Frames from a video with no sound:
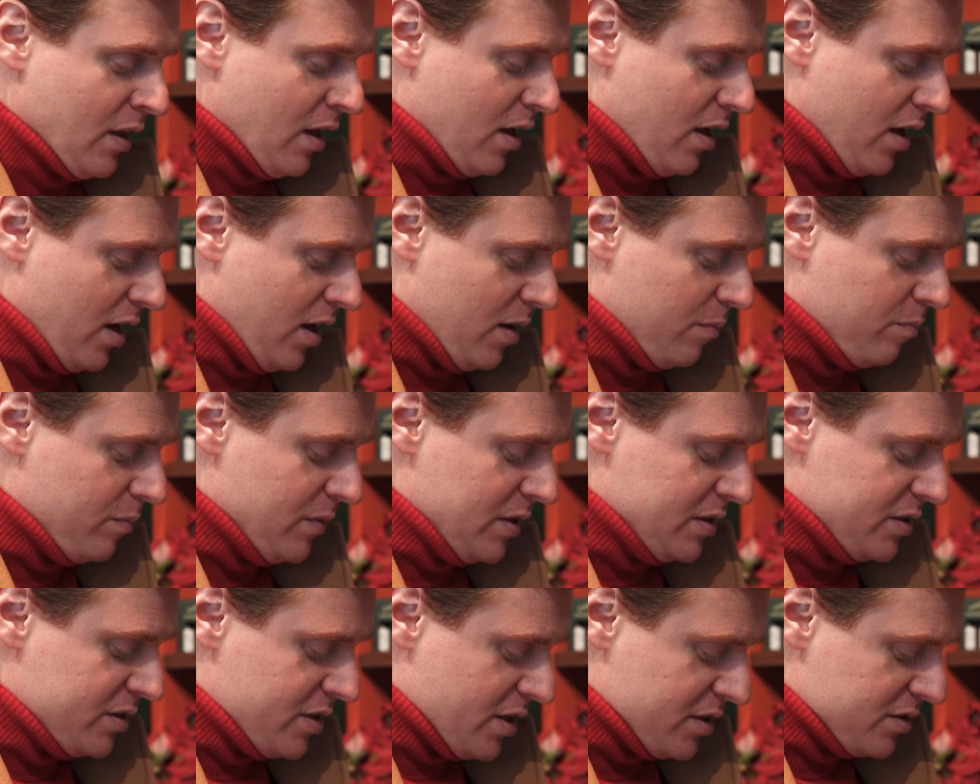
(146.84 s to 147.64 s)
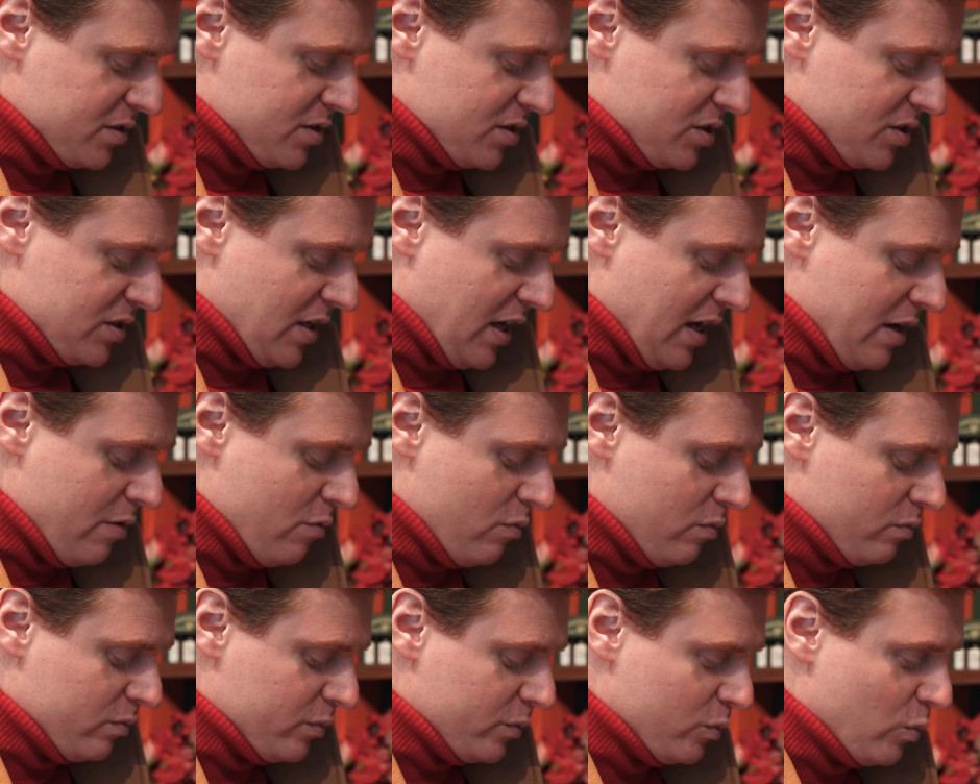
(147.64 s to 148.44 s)
It doesn't say
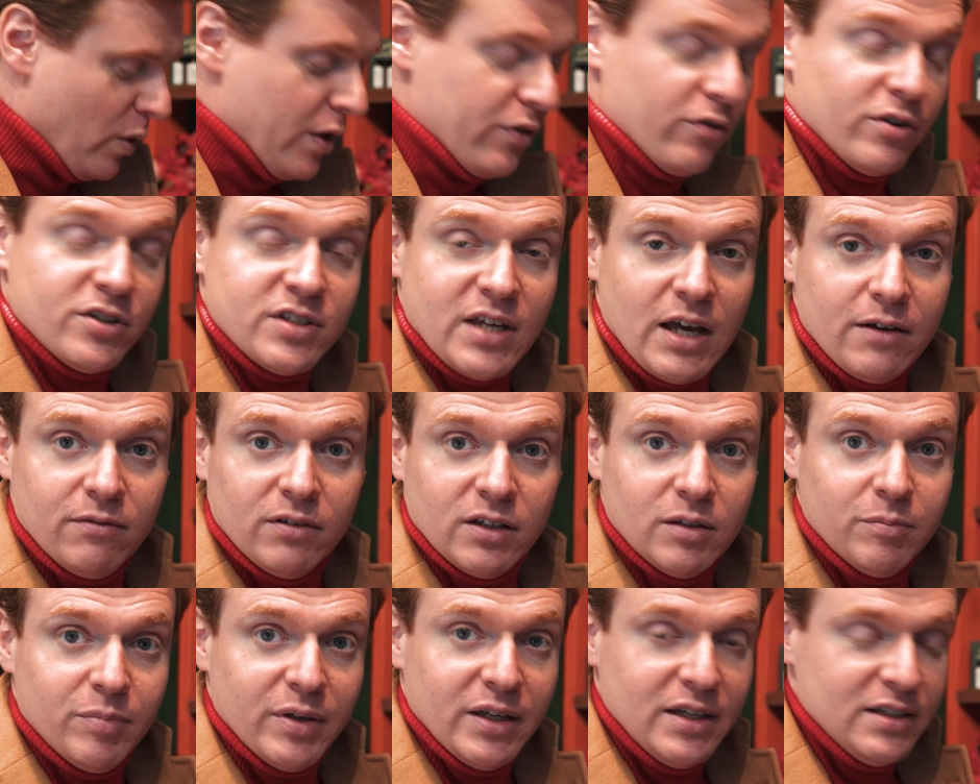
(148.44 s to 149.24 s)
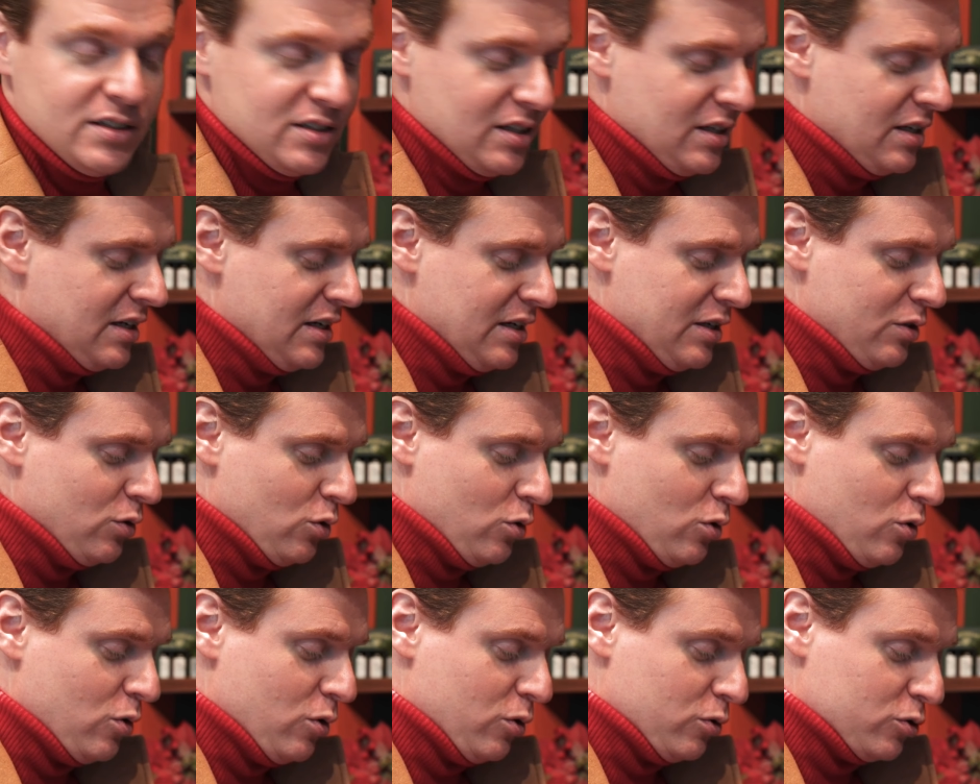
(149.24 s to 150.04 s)
whether it's heavily peated
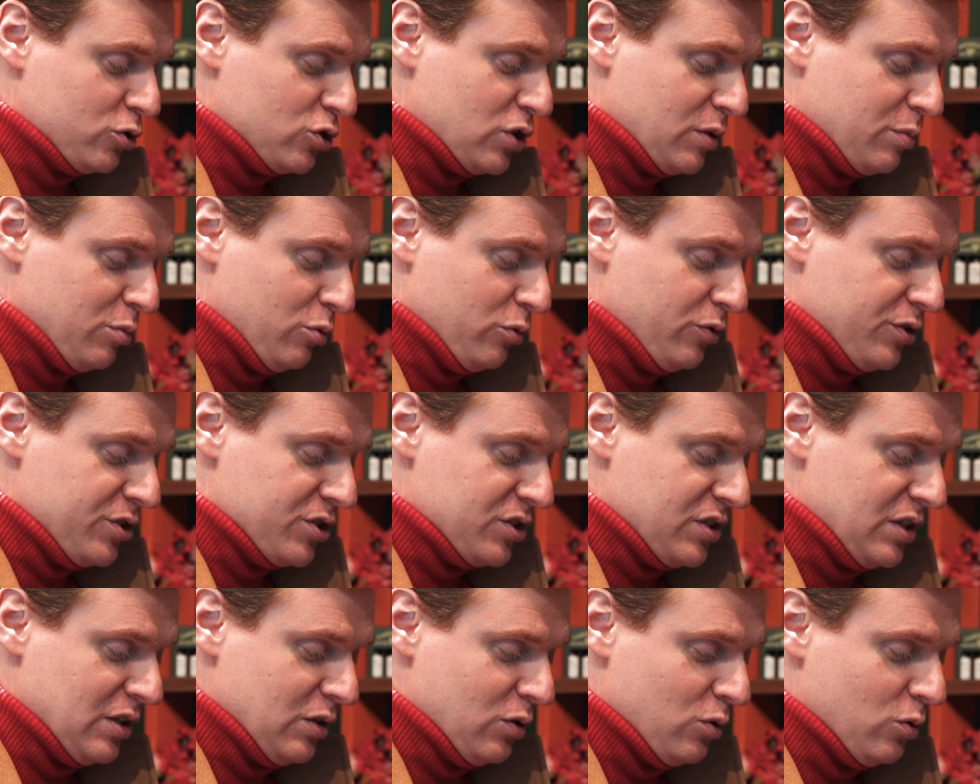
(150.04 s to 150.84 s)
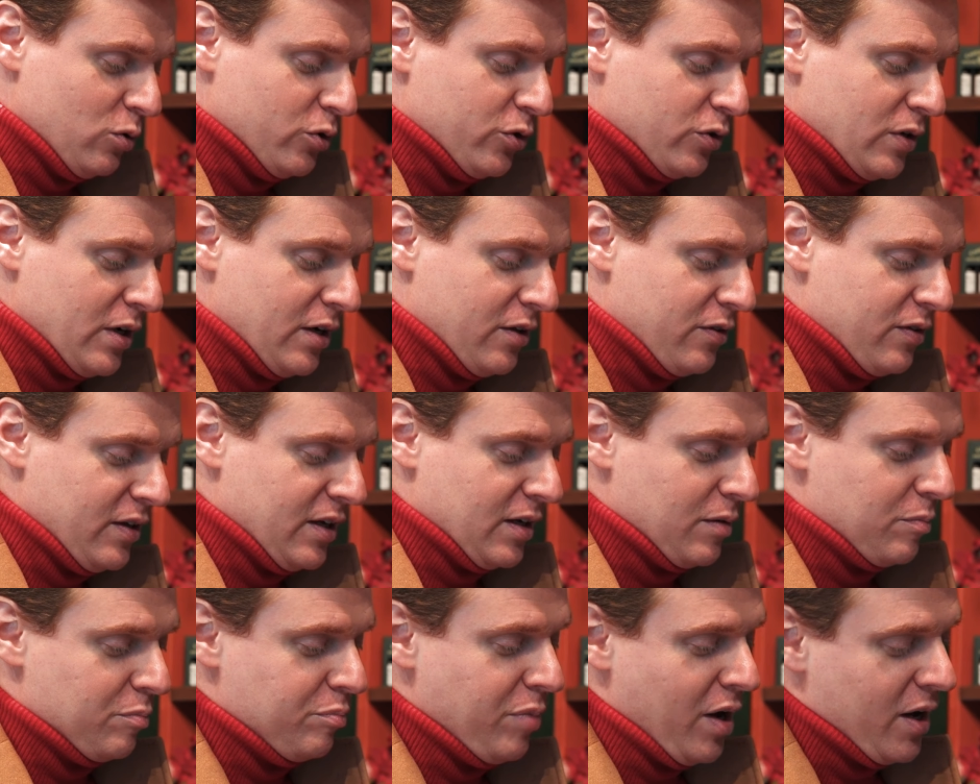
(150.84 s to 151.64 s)
or triple distilled or
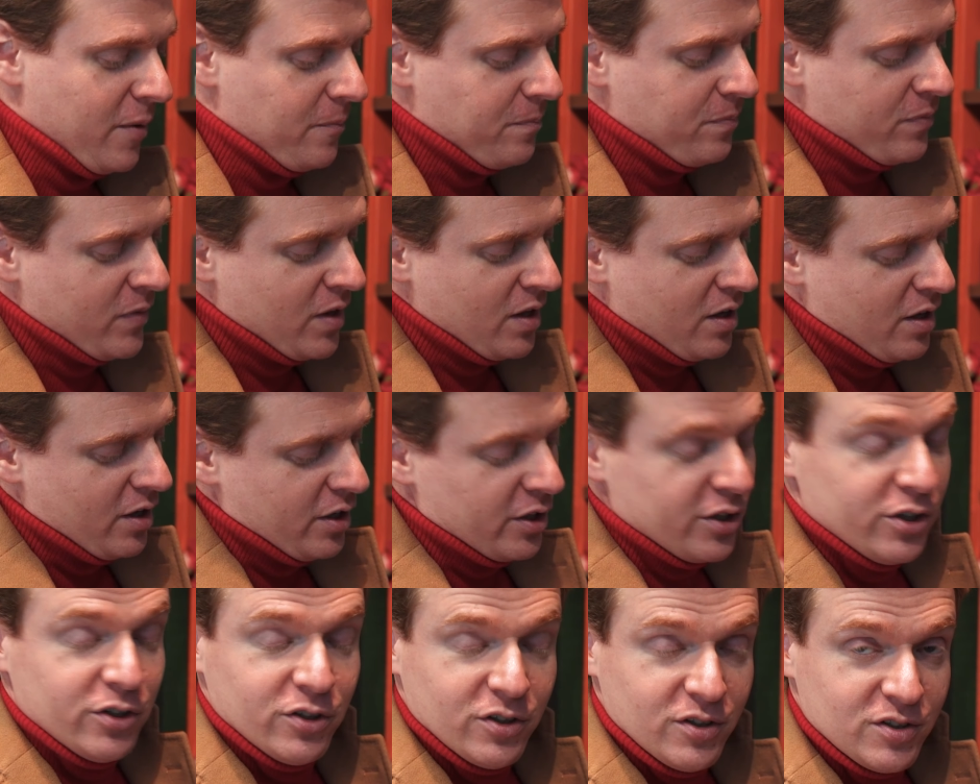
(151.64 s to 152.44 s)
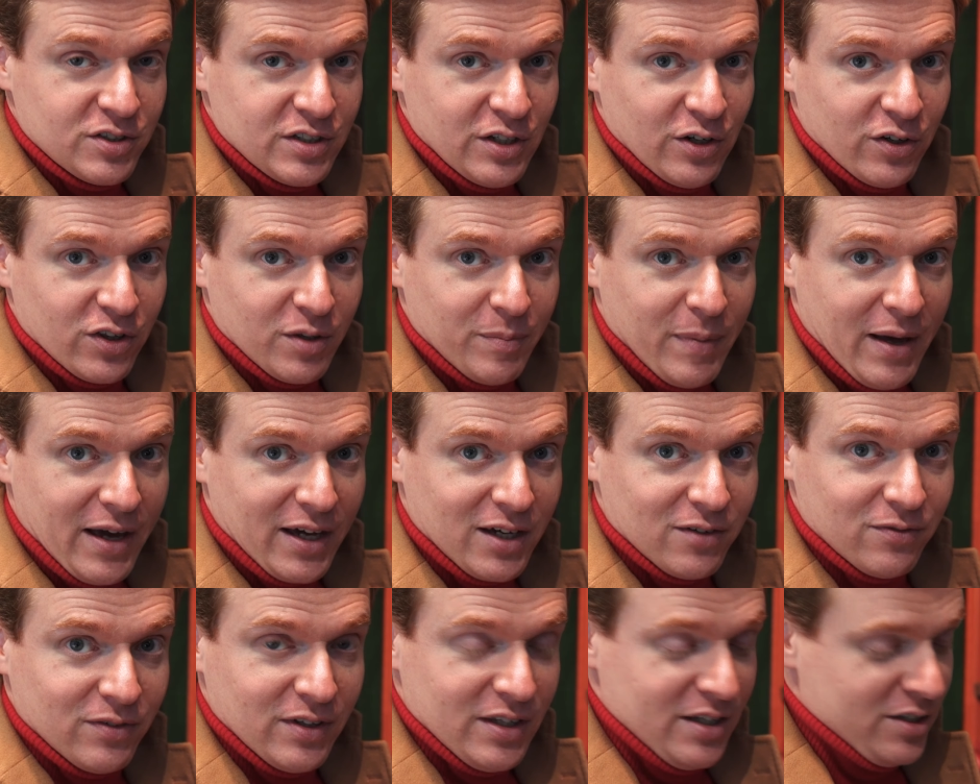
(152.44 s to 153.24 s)
anything, but you do see on the
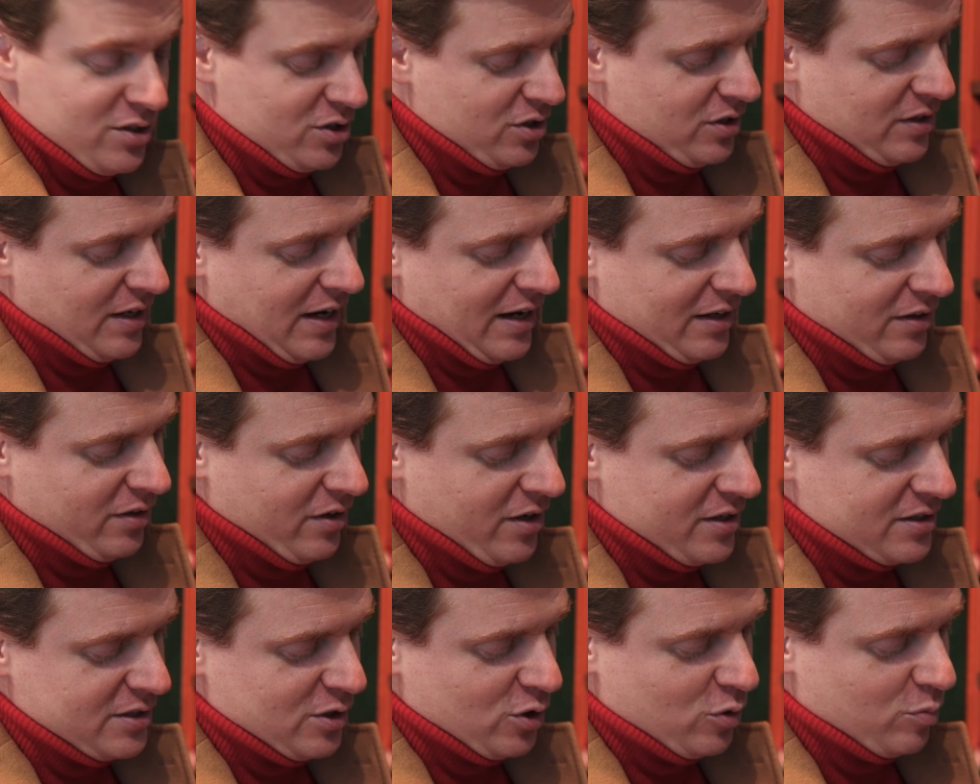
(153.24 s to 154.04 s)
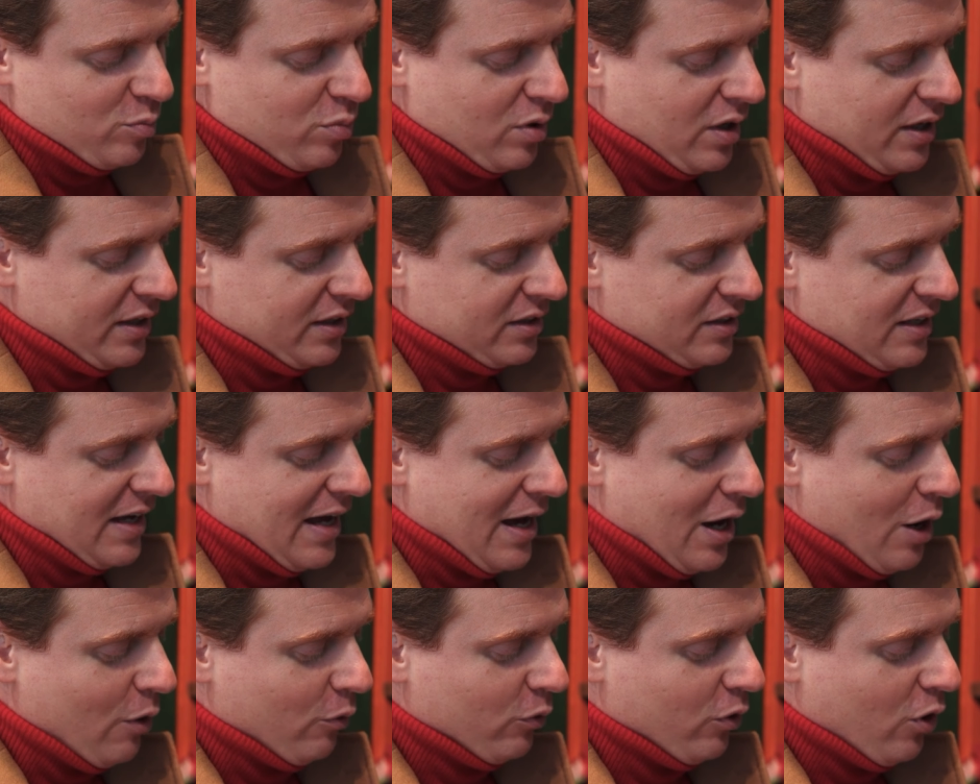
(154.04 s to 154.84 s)
back of these, you get a nice little
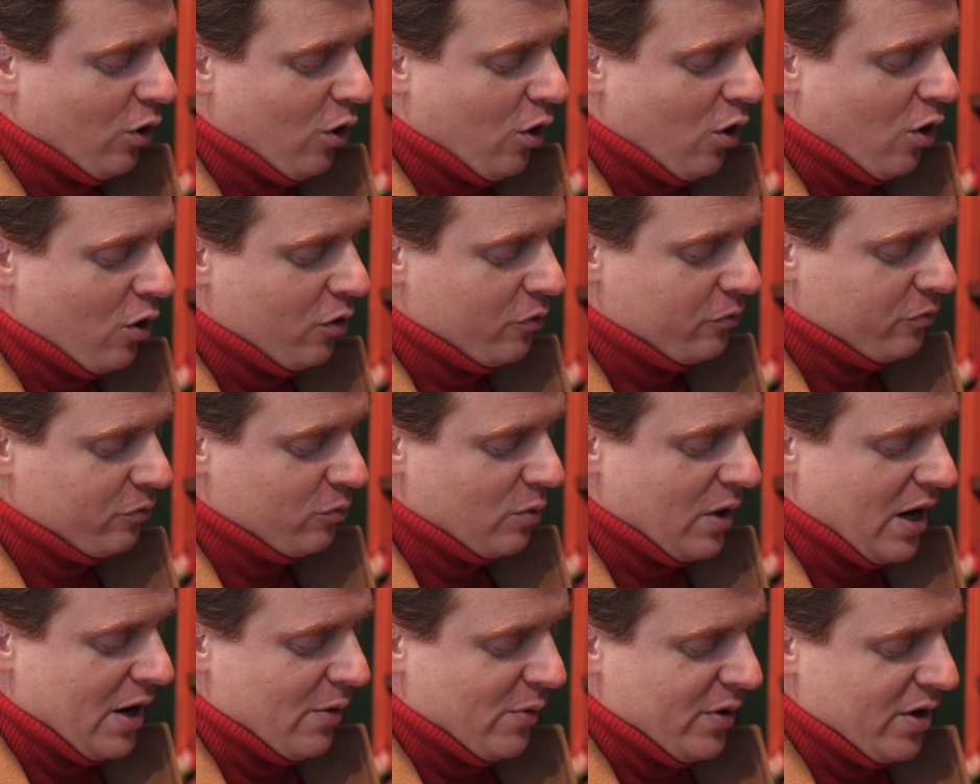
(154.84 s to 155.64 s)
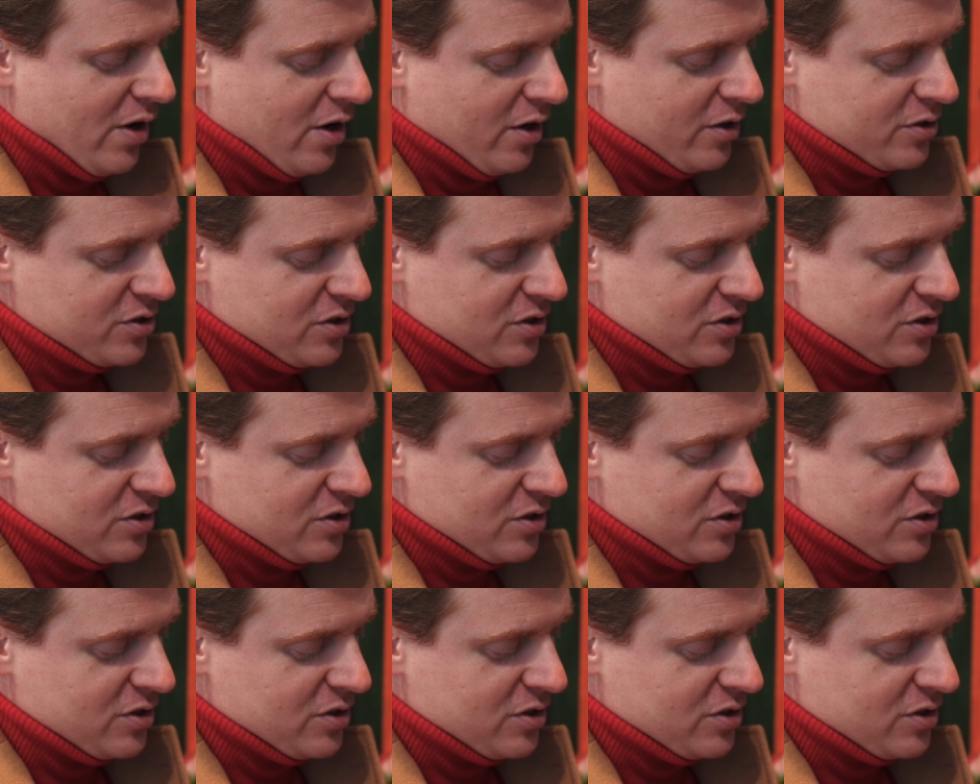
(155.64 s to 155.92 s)
breakdown of where we are.